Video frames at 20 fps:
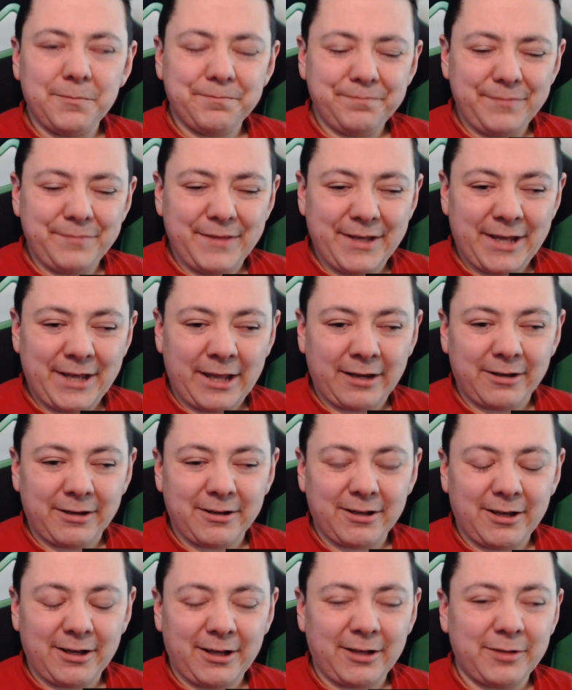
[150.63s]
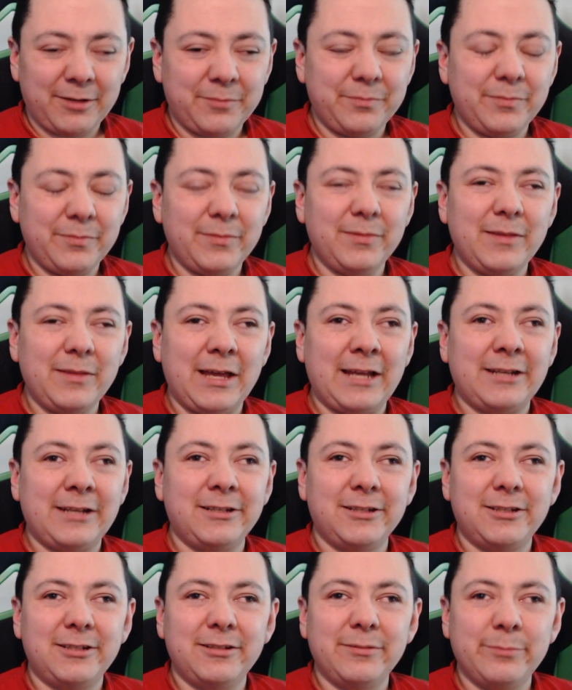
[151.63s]
And
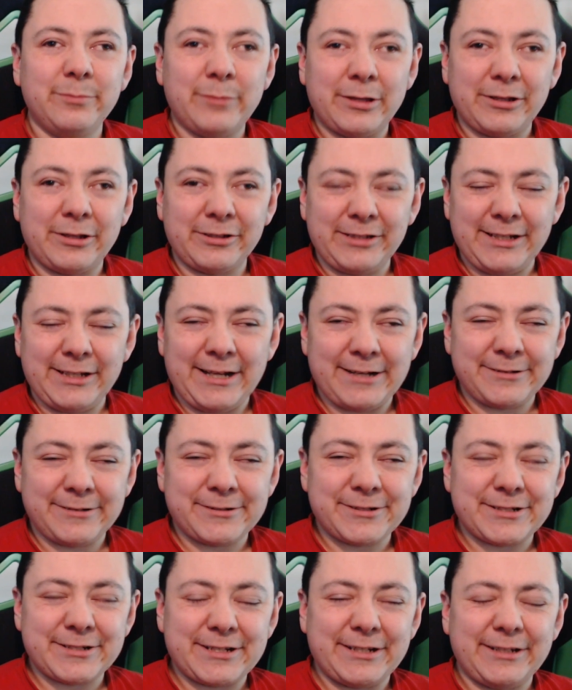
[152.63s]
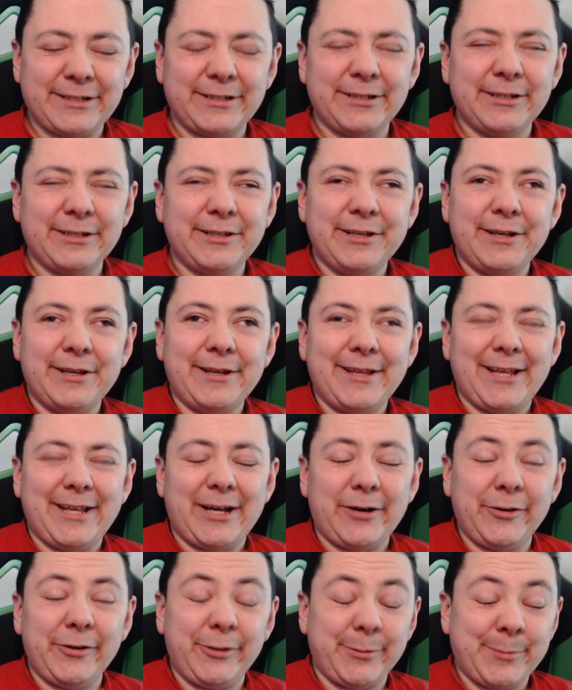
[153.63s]
motherly energy,
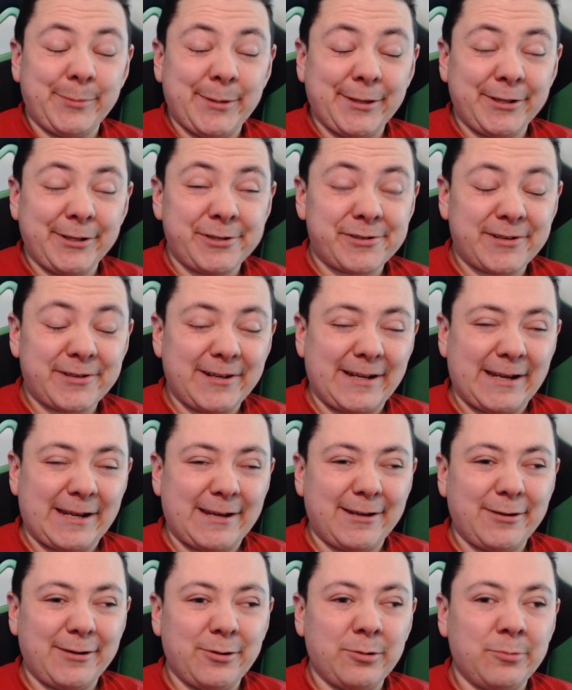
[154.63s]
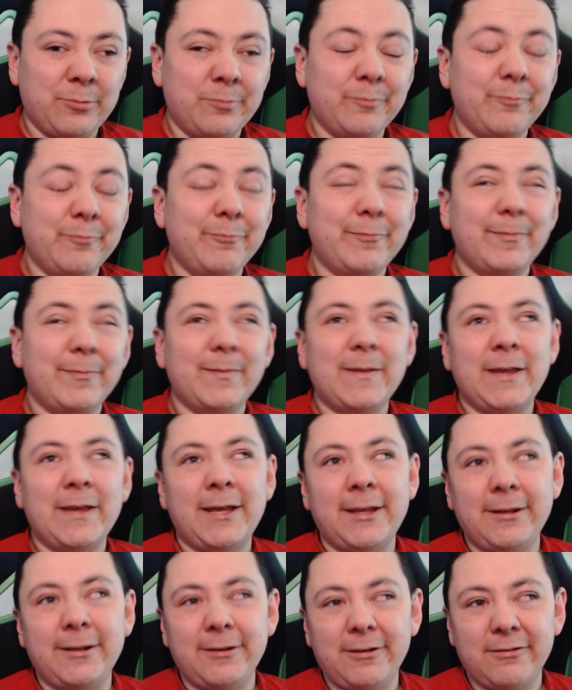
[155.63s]
how your mother treated you,
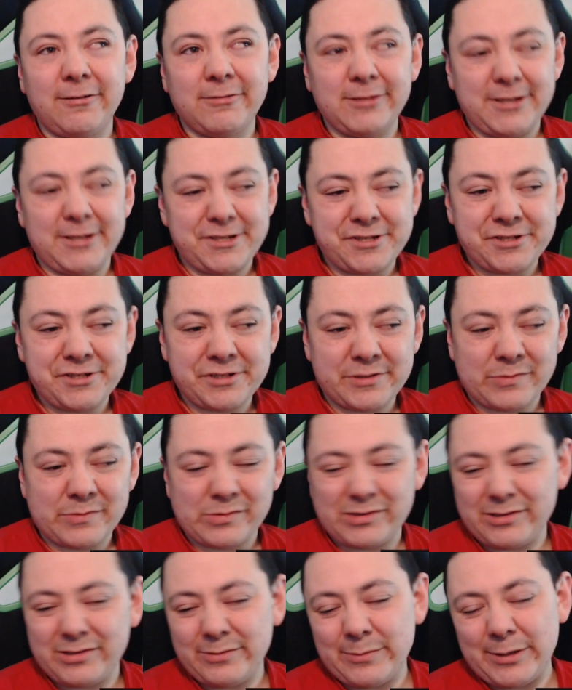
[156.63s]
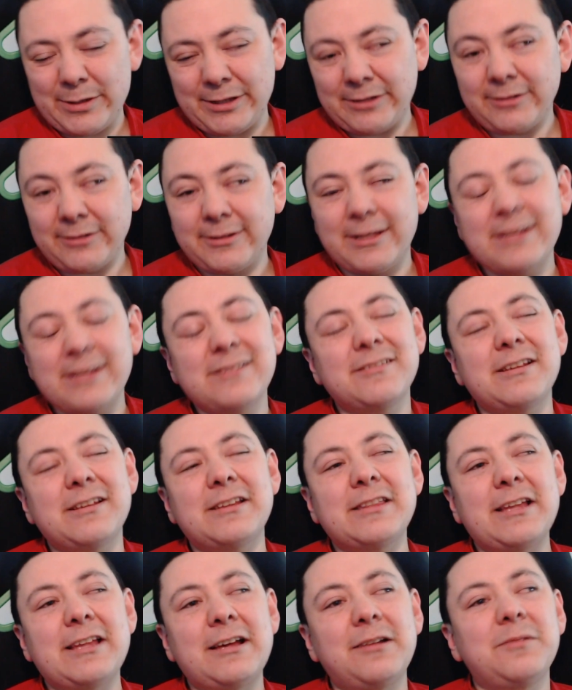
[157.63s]
and your relationship with your mother, things like
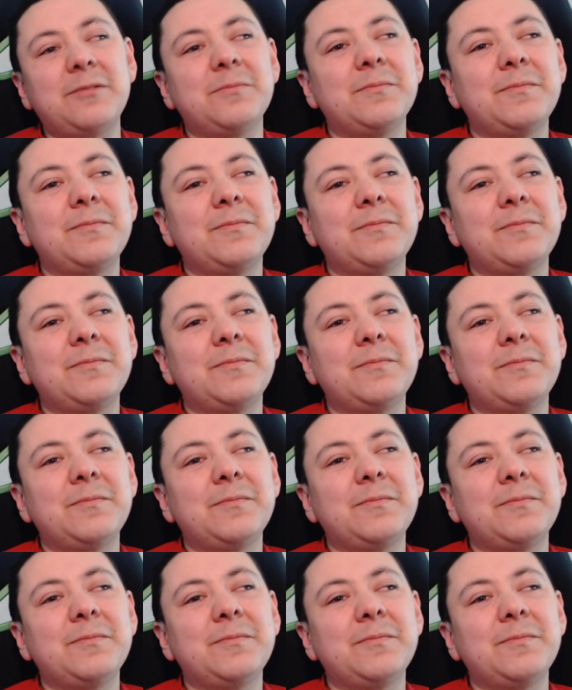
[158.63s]
that.